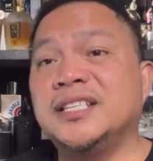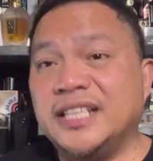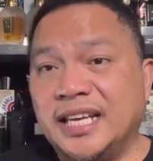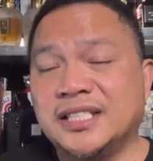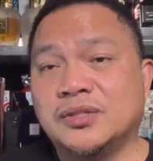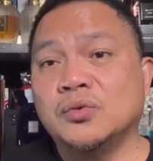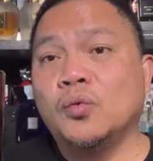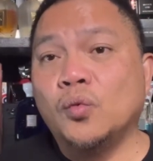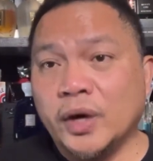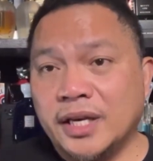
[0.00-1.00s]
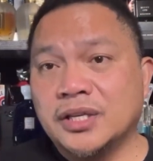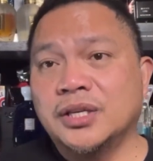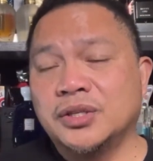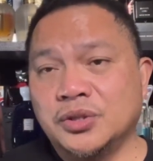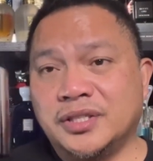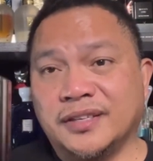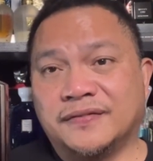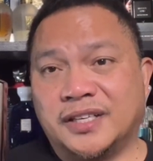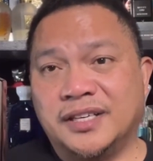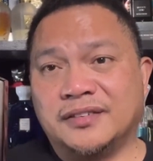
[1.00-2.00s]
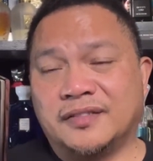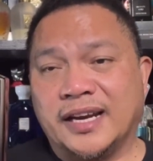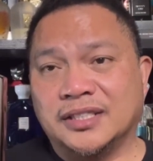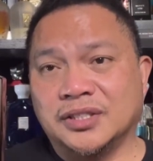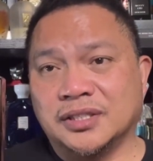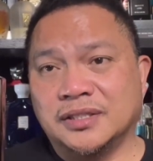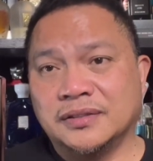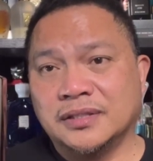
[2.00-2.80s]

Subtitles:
this went to different direction.